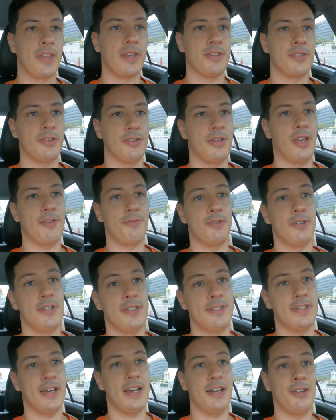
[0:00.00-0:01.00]
So you have to
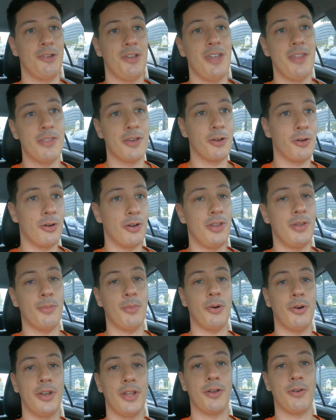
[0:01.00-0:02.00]
decide, you either go in the
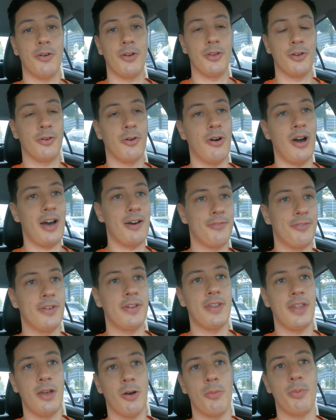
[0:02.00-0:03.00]
morning or you go
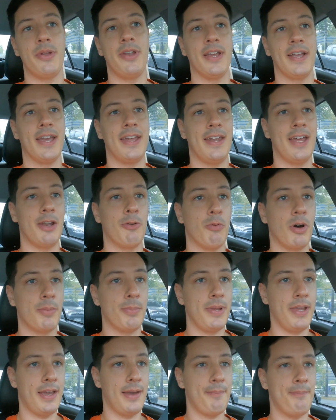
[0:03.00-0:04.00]
after. They open again at 1
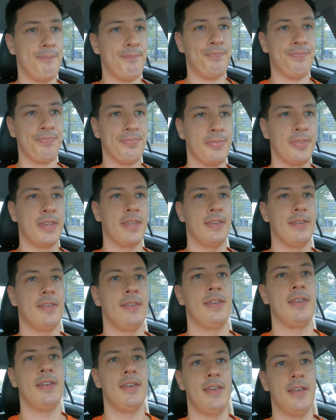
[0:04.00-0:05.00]
p.m.
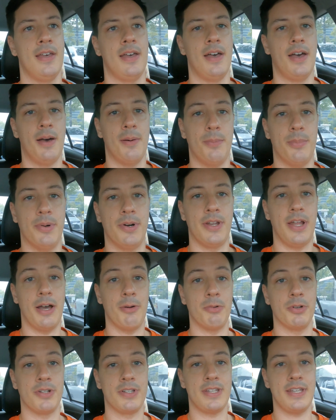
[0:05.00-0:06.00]
But I
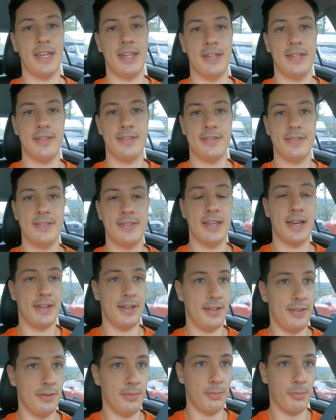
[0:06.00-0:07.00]
would get it done
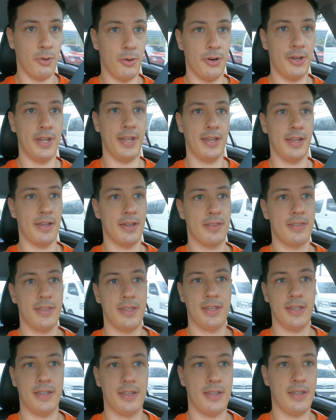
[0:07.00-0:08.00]
in the morning. I
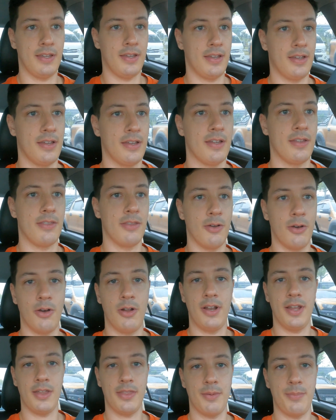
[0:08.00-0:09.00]
think the
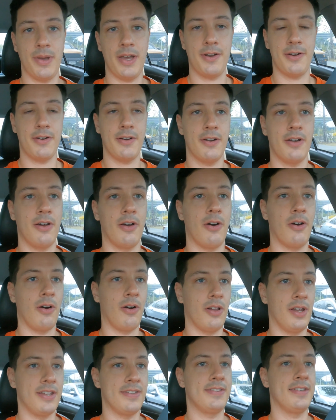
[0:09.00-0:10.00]
earlier the better,
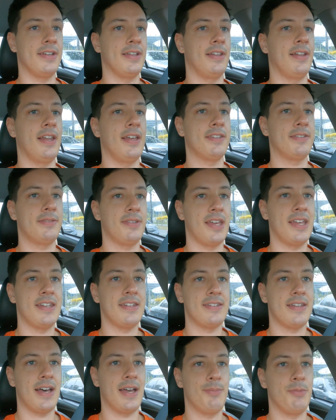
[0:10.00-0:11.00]
or let's say the less
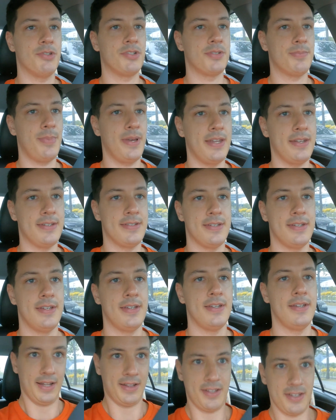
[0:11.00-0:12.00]
time you spend
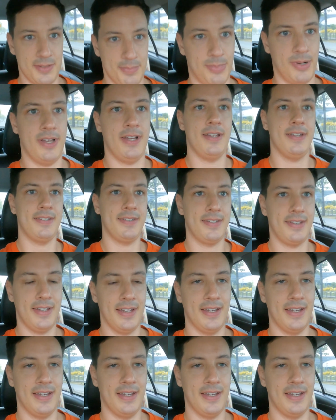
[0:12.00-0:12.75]
at this place.